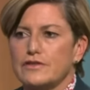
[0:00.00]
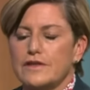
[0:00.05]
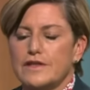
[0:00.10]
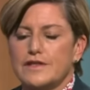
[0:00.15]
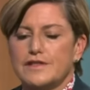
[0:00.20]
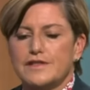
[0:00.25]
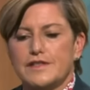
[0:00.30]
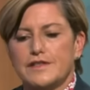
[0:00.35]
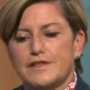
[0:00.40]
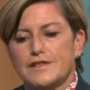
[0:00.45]

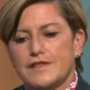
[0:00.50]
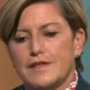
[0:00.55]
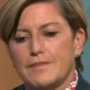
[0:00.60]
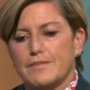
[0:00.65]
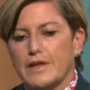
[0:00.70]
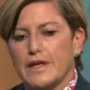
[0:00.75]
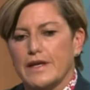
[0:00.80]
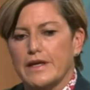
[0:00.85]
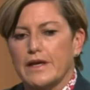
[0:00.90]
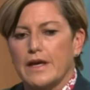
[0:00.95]
This is
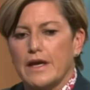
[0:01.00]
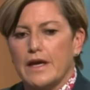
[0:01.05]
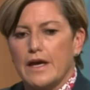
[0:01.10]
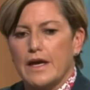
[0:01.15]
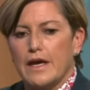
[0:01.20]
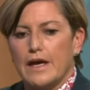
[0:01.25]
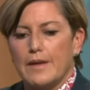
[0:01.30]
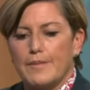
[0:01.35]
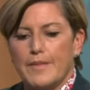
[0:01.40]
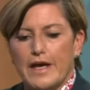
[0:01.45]
simply
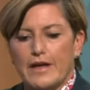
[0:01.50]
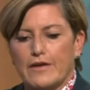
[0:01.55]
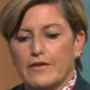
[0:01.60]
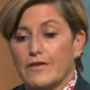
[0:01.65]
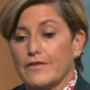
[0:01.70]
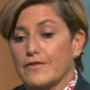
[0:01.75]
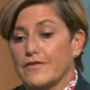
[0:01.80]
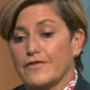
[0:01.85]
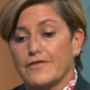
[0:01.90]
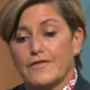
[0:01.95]
a matter
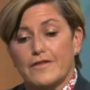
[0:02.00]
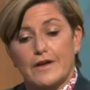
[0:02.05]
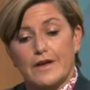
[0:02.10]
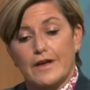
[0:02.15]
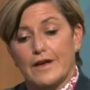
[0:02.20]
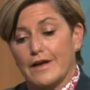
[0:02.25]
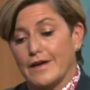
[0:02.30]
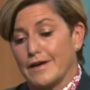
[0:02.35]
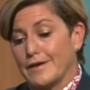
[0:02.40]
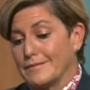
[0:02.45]

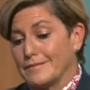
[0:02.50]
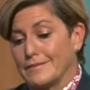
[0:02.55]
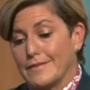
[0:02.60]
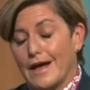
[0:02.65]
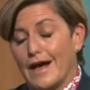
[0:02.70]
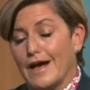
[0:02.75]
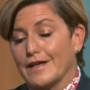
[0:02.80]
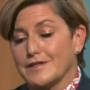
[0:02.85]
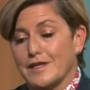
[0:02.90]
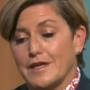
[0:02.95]
of
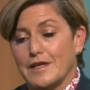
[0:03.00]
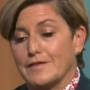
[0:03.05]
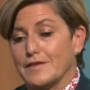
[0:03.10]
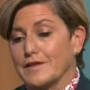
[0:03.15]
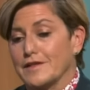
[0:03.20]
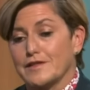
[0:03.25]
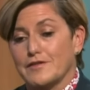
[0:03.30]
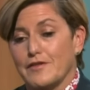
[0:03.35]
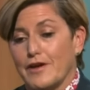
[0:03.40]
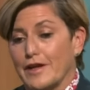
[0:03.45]
asking the
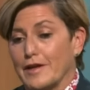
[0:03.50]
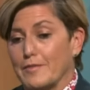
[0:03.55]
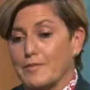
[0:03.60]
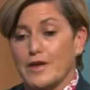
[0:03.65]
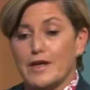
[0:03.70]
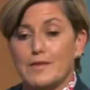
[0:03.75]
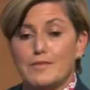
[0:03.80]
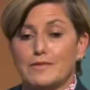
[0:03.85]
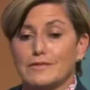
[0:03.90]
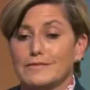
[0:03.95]
Australian
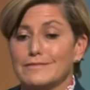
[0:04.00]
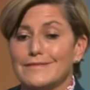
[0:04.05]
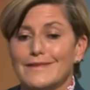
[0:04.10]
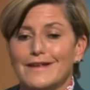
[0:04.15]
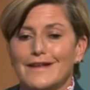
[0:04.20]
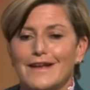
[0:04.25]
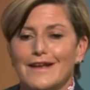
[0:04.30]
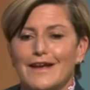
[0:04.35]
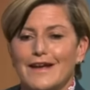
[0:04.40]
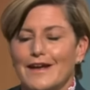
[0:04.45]
people,
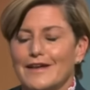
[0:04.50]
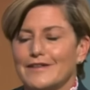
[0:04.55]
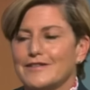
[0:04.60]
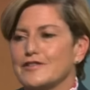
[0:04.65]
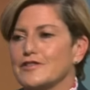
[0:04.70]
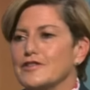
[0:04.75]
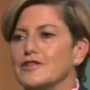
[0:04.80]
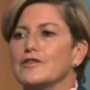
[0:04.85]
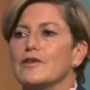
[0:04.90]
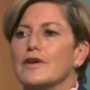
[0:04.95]

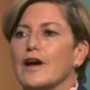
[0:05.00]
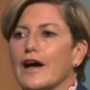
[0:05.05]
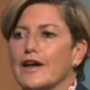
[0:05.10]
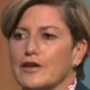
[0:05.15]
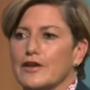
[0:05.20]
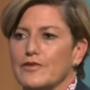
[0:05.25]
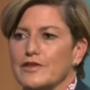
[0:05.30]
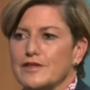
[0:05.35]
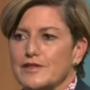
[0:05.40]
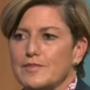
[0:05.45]
are
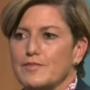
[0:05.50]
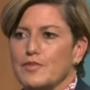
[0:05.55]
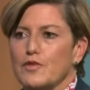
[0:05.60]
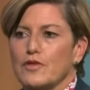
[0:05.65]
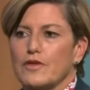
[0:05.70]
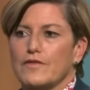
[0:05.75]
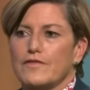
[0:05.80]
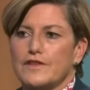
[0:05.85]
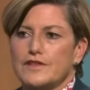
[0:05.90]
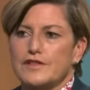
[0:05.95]
you in
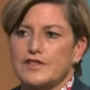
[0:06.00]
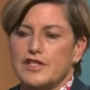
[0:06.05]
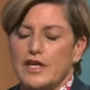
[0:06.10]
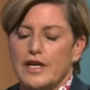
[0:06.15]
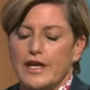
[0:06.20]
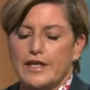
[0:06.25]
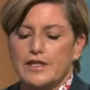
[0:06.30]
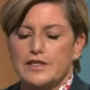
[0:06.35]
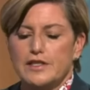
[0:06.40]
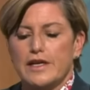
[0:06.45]
support of this change?